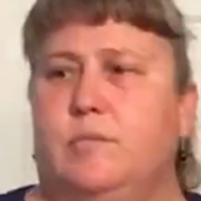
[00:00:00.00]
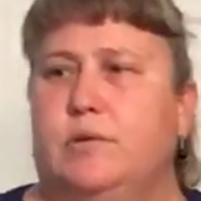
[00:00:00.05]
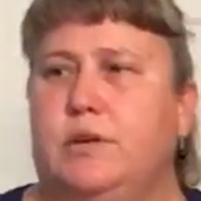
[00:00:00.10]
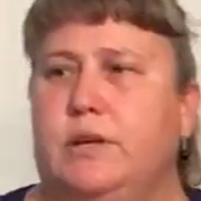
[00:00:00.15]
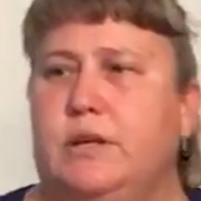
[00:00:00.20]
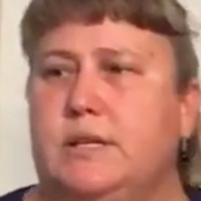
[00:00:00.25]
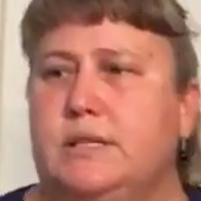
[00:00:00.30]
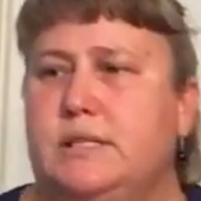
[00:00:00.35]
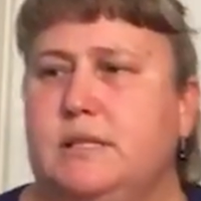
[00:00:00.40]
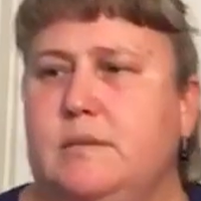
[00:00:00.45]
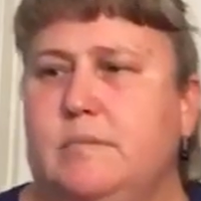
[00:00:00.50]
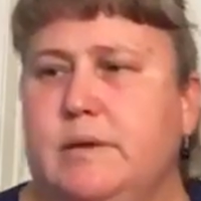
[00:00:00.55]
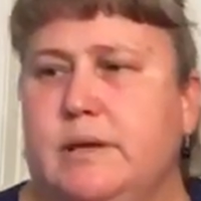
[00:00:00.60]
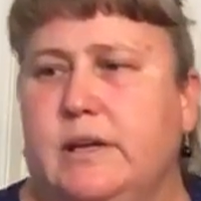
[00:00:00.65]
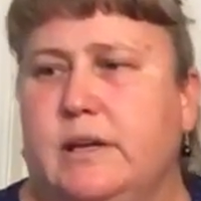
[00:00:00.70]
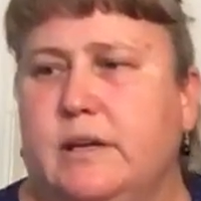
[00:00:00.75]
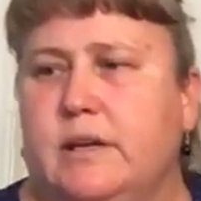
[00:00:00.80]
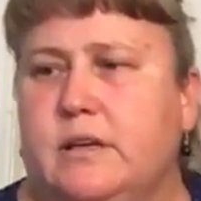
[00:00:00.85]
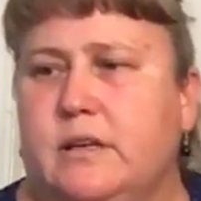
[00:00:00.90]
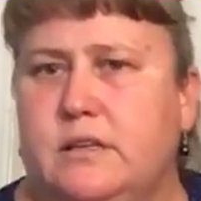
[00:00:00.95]
pretty
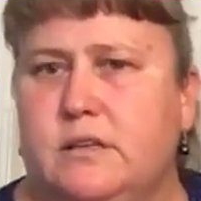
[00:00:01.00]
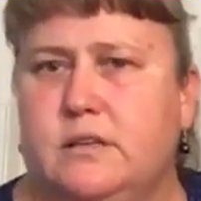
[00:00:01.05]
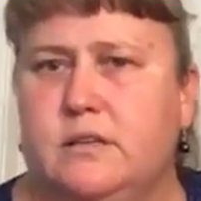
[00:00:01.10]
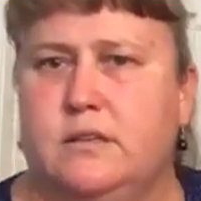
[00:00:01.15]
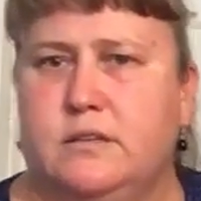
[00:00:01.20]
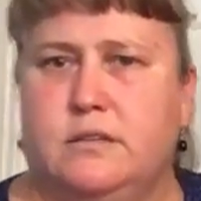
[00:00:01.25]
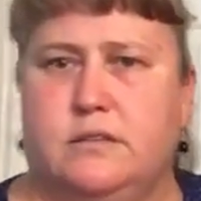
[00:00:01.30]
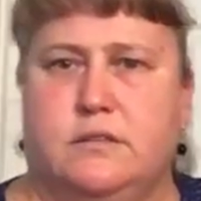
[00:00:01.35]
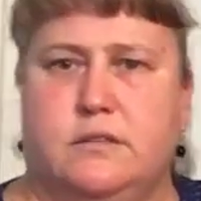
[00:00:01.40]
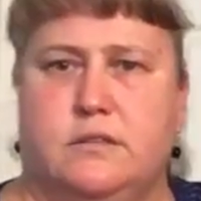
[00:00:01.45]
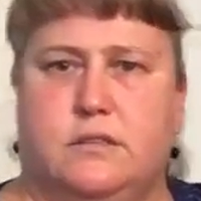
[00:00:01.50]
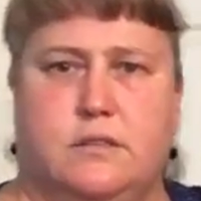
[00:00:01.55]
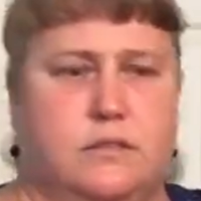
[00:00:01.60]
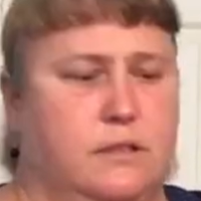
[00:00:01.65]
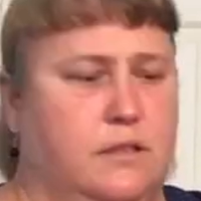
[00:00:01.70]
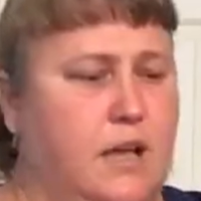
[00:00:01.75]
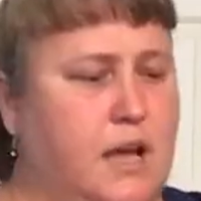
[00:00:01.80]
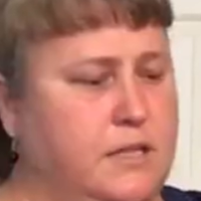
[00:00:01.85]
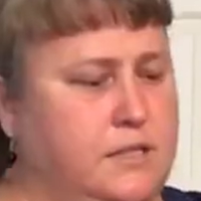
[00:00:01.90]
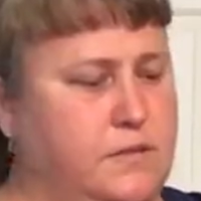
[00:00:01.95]
big.
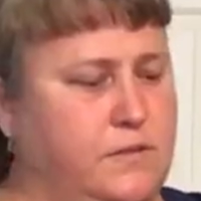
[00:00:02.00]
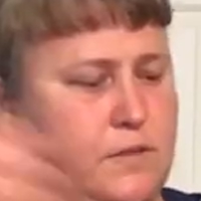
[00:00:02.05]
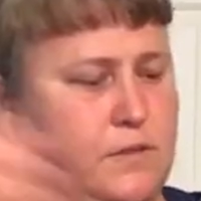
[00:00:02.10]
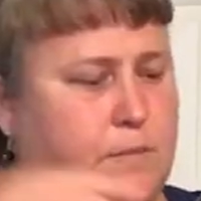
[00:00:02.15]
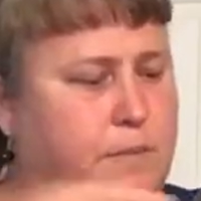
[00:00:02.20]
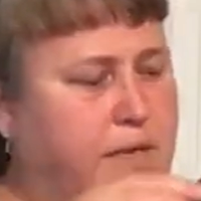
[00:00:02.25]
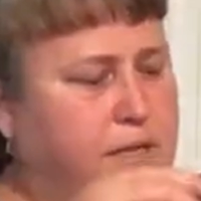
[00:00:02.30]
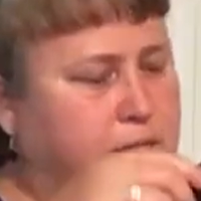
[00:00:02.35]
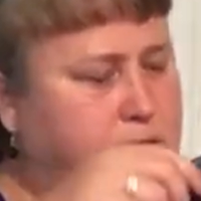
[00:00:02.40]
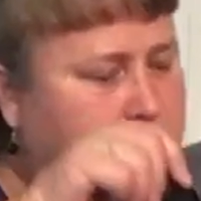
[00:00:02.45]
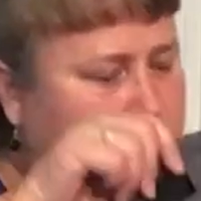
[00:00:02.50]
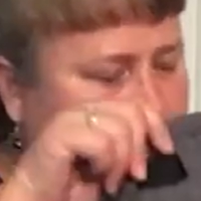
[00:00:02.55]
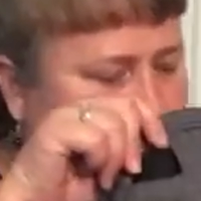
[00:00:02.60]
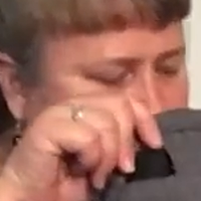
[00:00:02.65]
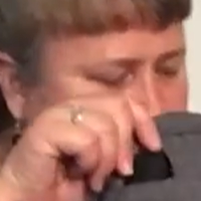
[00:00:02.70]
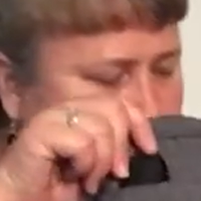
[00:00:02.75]
Lots of space.